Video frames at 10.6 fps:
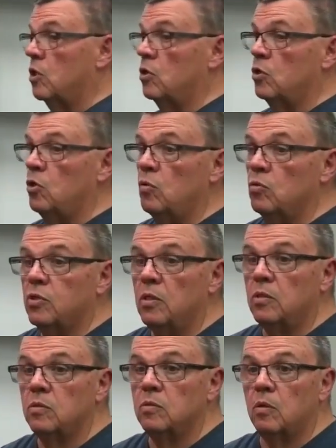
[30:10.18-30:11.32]
can use it
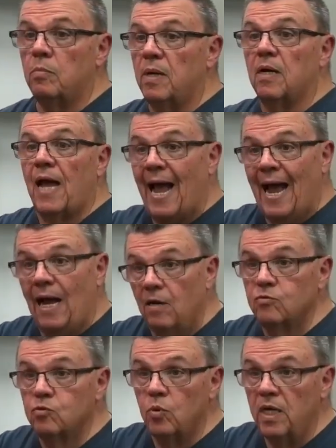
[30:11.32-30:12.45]
to build a house
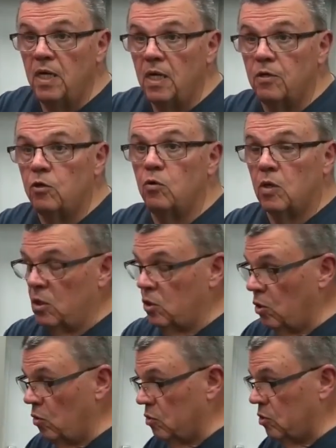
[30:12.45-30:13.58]
with. You can
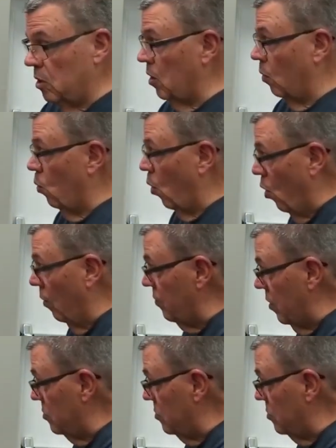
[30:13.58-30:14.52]
use it to warm